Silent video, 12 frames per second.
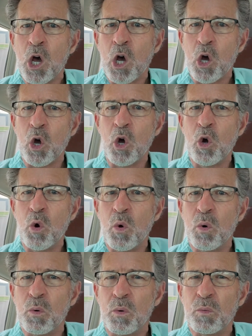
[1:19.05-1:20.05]
who
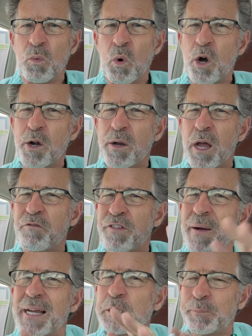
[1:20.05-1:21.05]
weren't
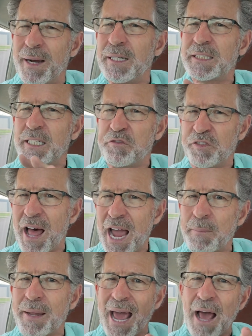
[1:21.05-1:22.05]
very experienced in
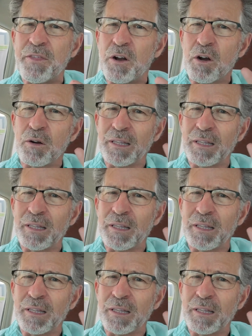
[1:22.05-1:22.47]
flying but had their